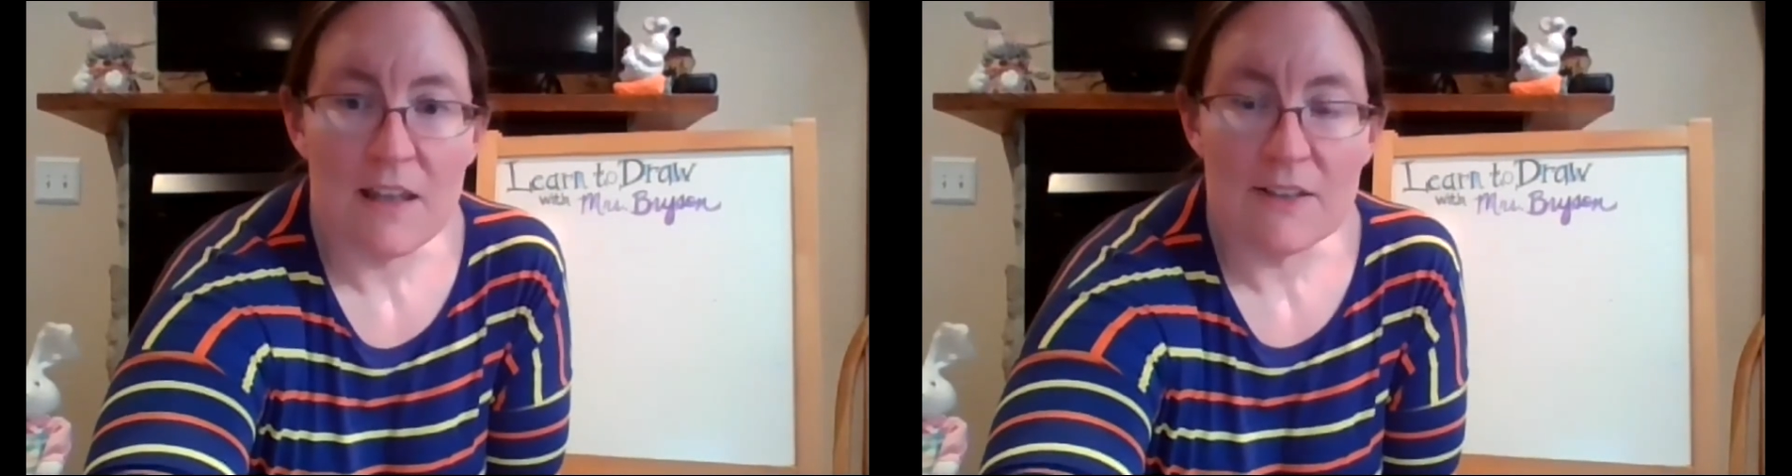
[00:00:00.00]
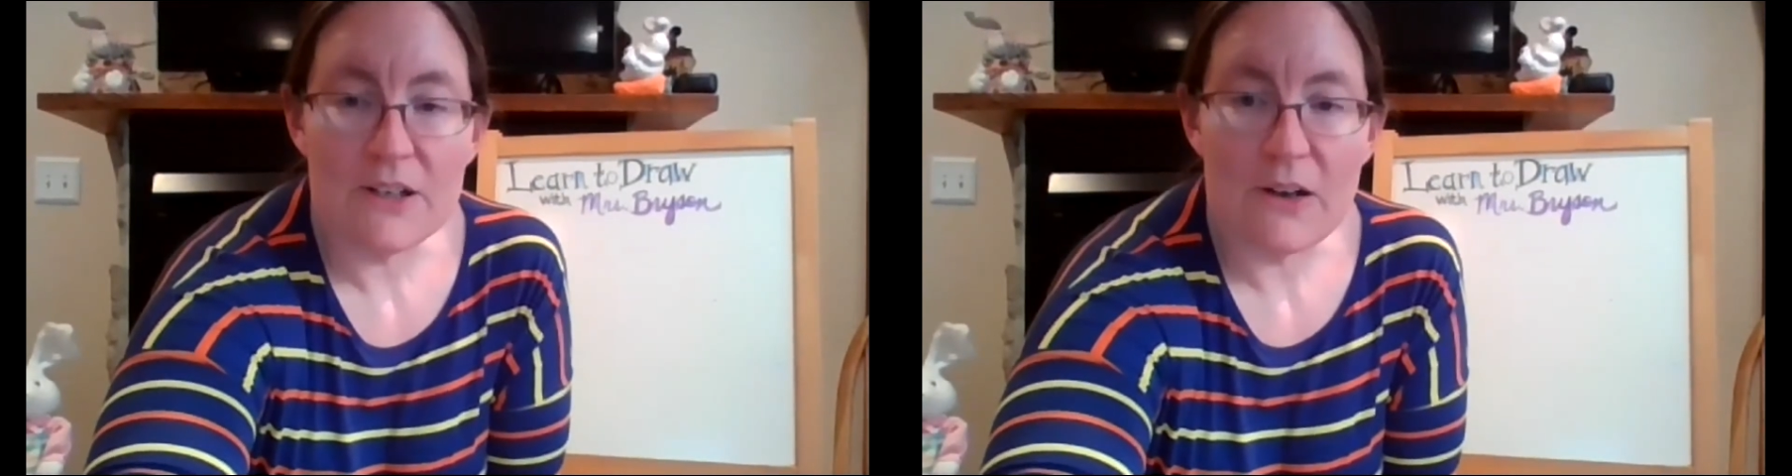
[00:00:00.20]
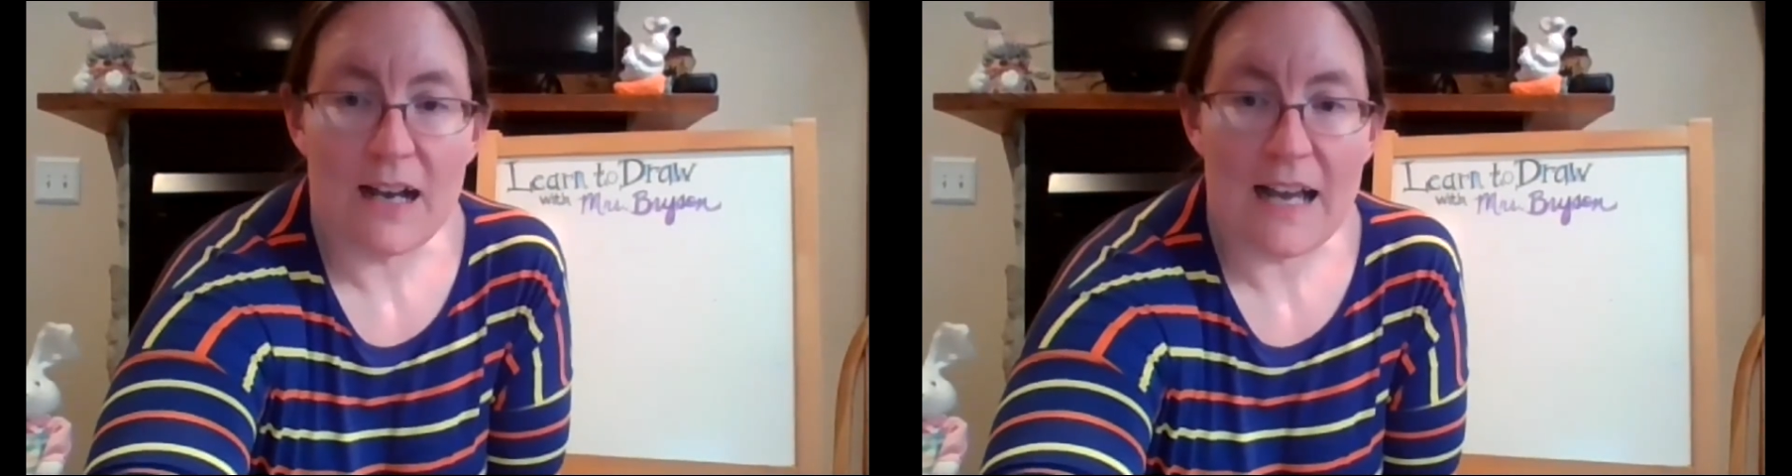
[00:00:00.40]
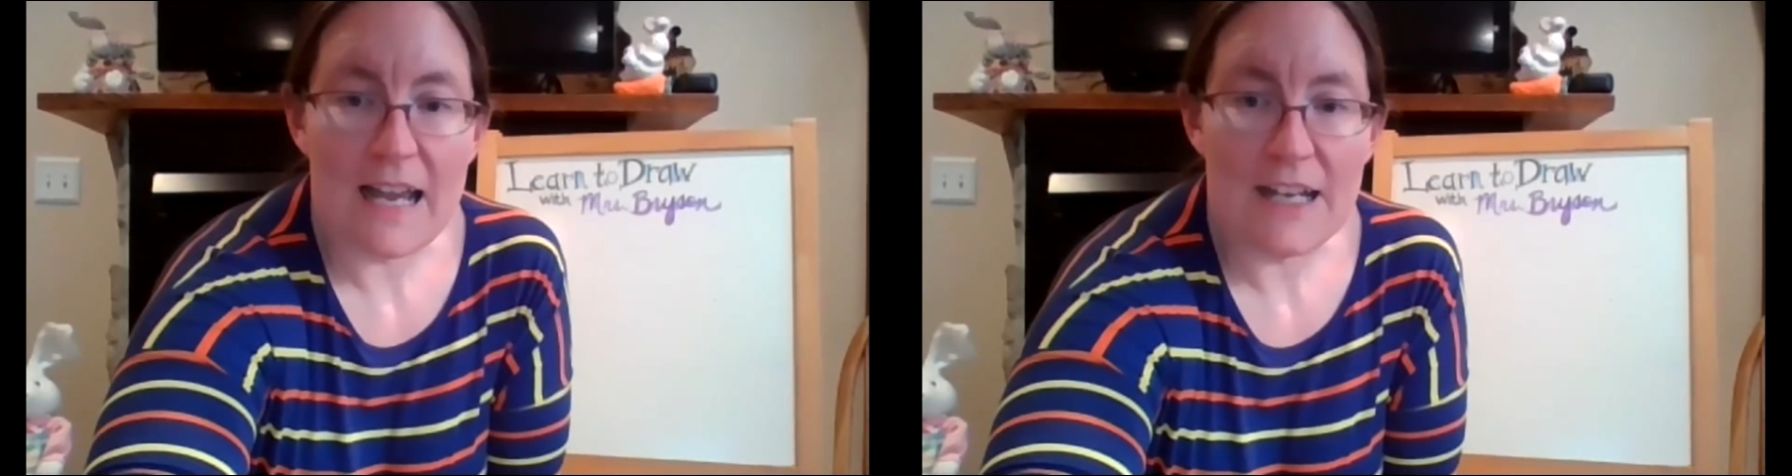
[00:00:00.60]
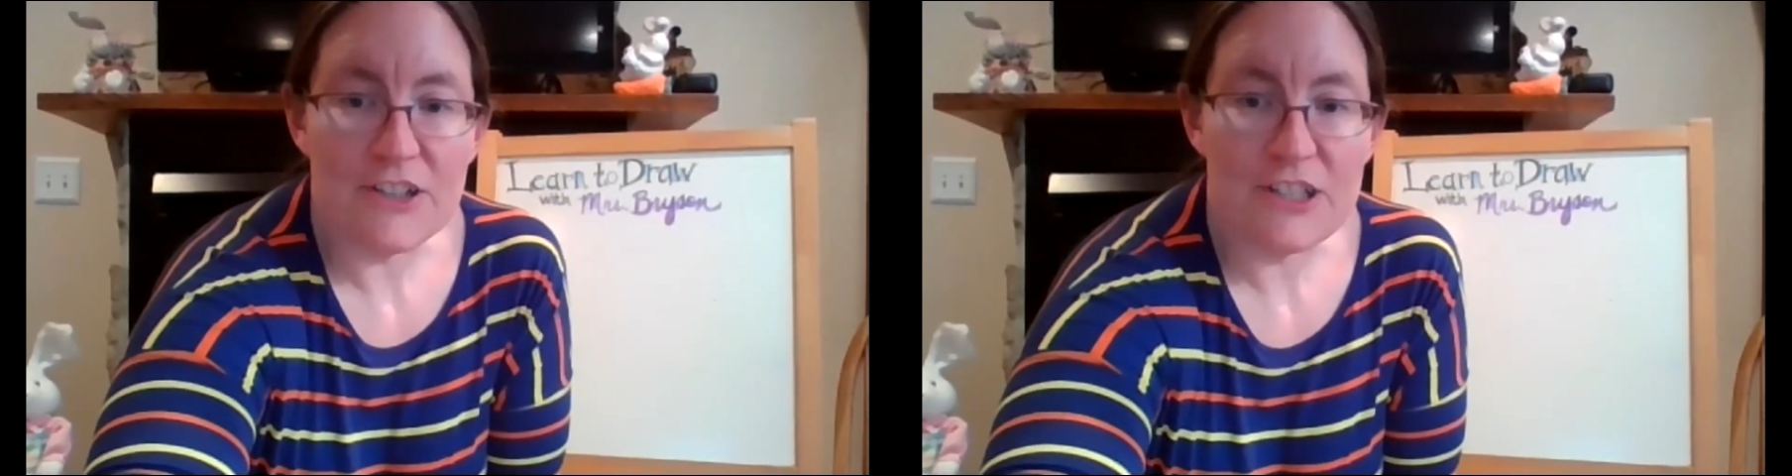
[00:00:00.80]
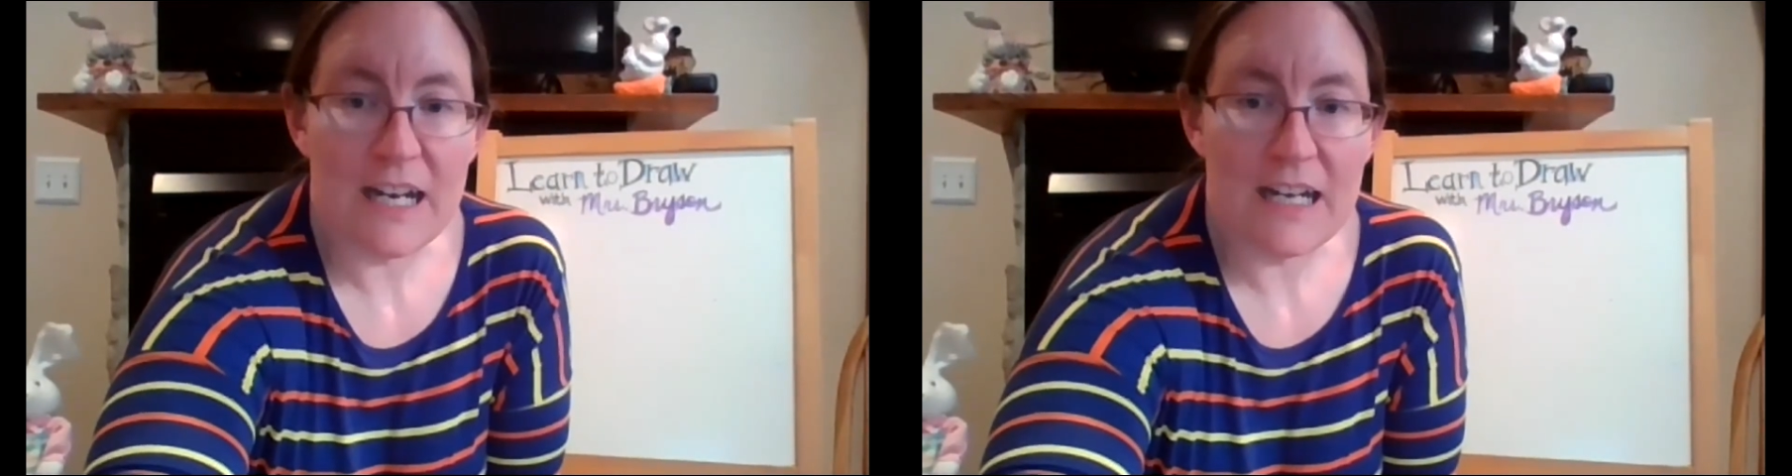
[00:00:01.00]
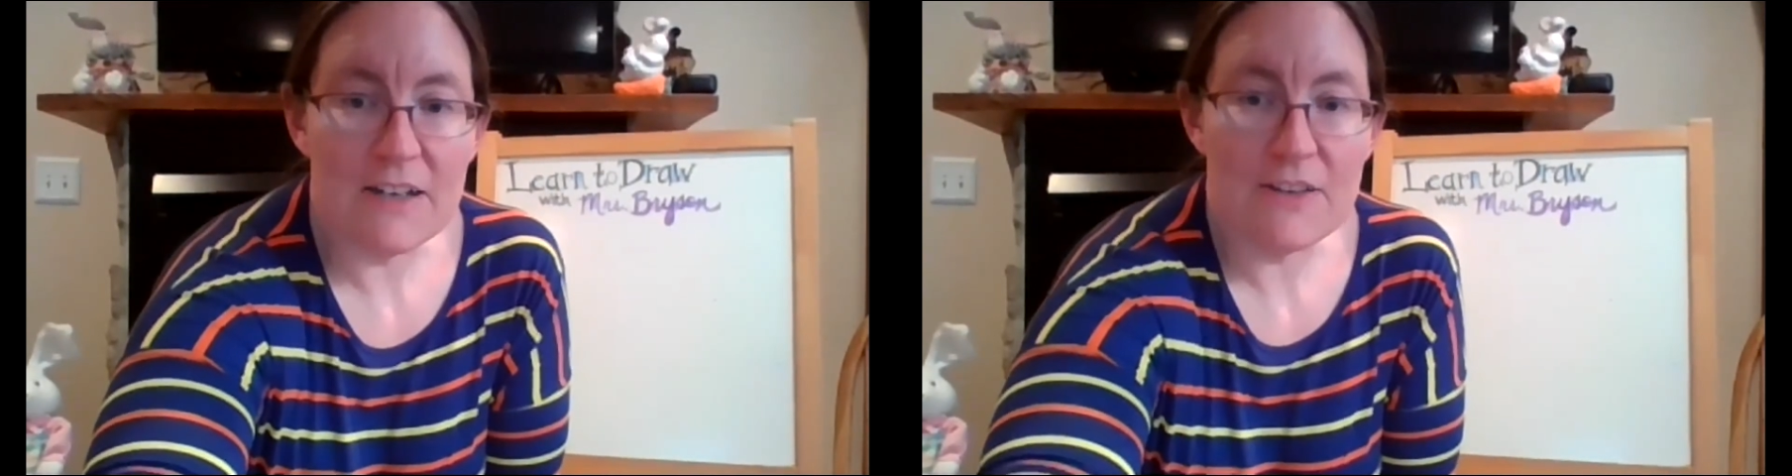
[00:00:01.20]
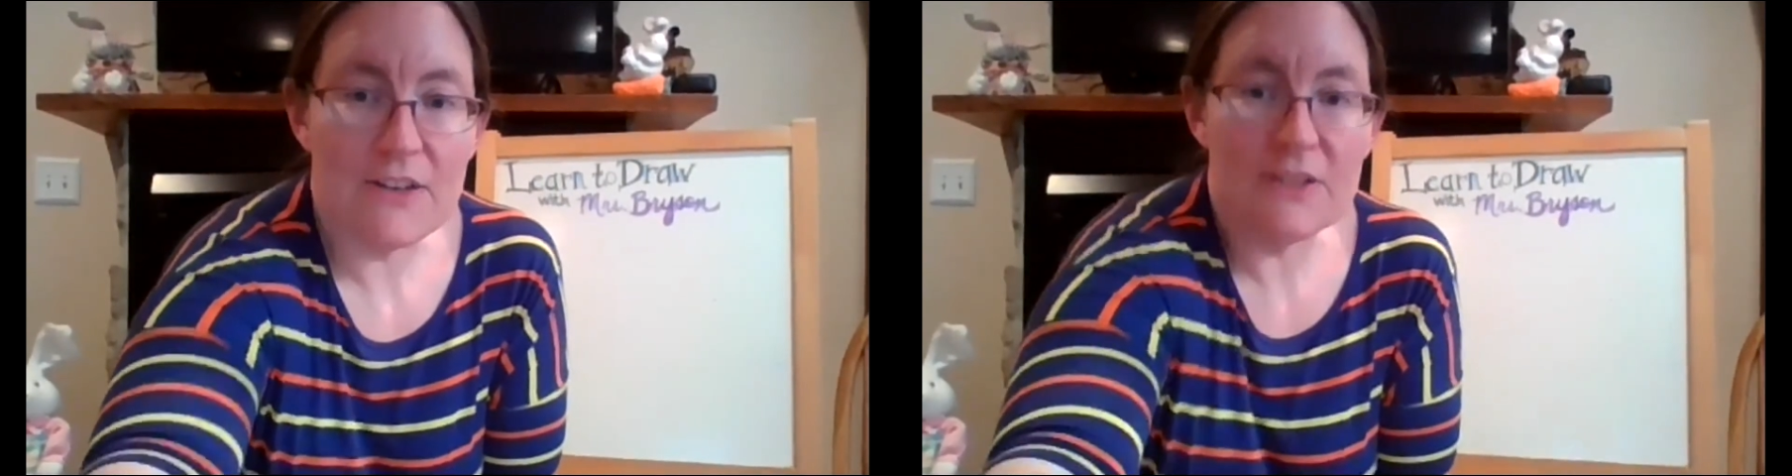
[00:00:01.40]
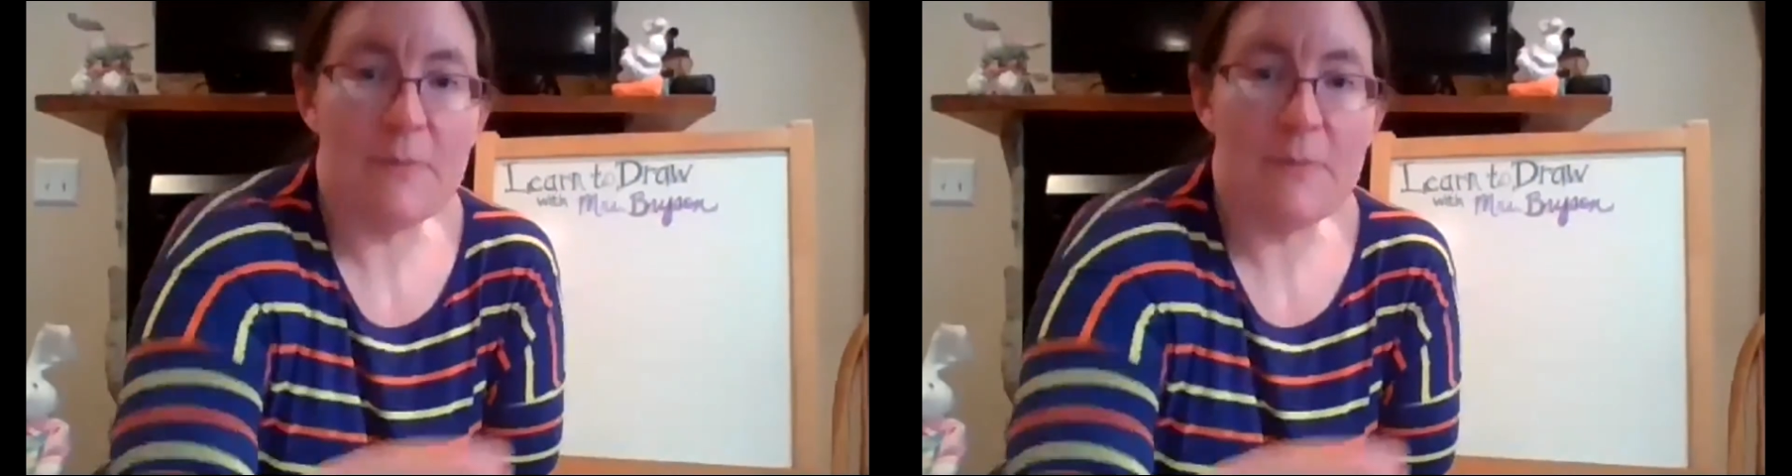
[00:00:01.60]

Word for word: So I shared those